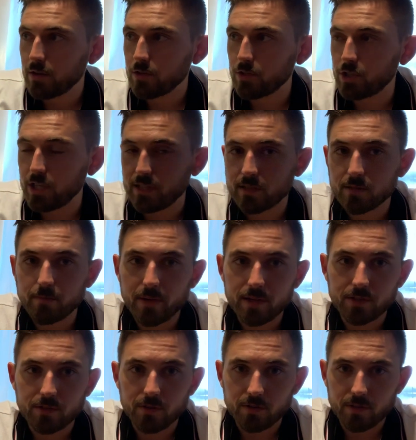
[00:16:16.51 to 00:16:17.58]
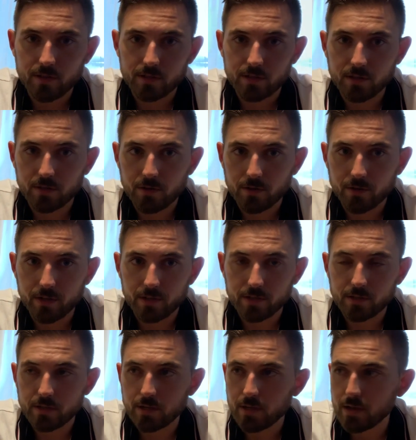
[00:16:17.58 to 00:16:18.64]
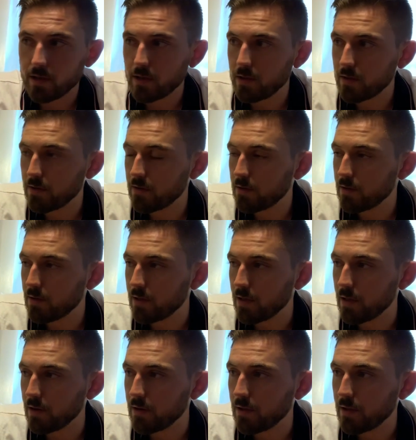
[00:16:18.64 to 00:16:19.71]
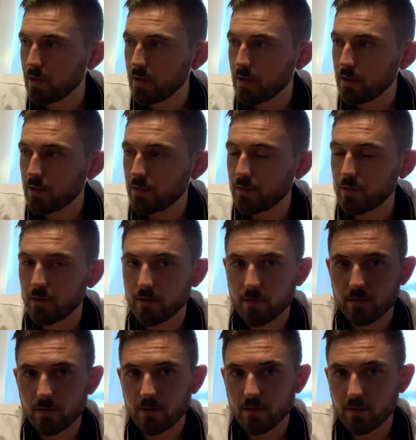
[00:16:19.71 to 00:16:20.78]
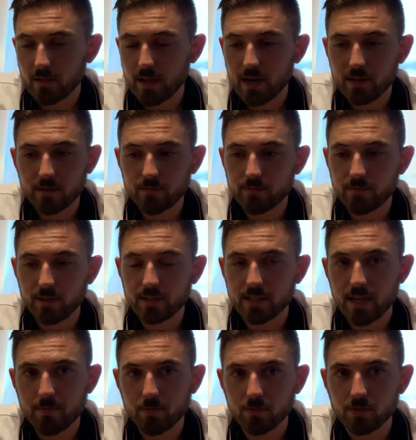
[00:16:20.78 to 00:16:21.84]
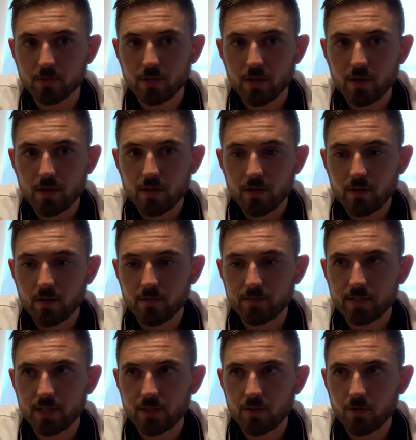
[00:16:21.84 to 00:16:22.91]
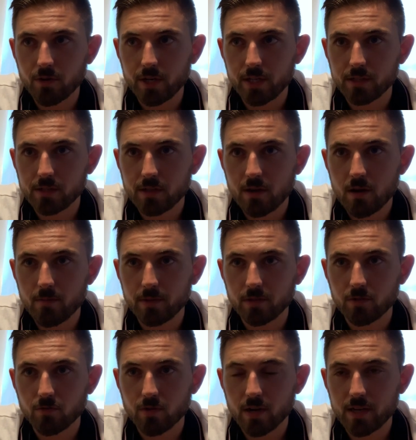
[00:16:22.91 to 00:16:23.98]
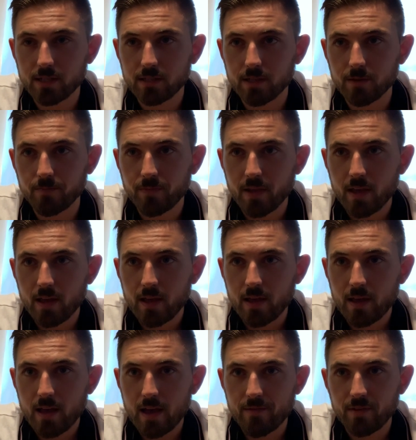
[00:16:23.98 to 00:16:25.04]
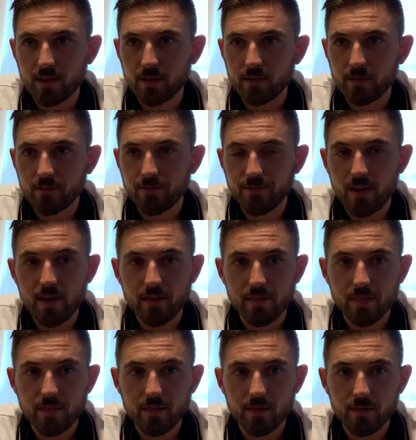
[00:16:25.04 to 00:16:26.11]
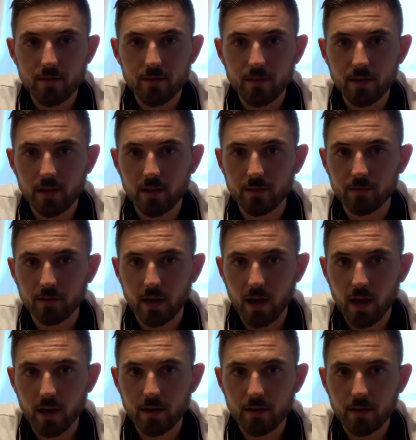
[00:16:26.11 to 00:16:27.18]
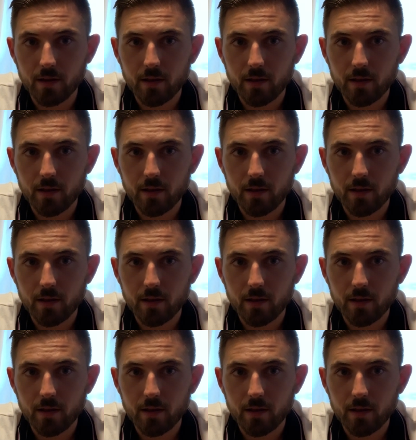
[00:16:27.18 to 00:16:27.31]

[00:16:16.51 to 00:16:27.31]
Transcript: Jesus ministered to the centurions, and there are a lot of examples of centurions coming to Christ and having faith in God.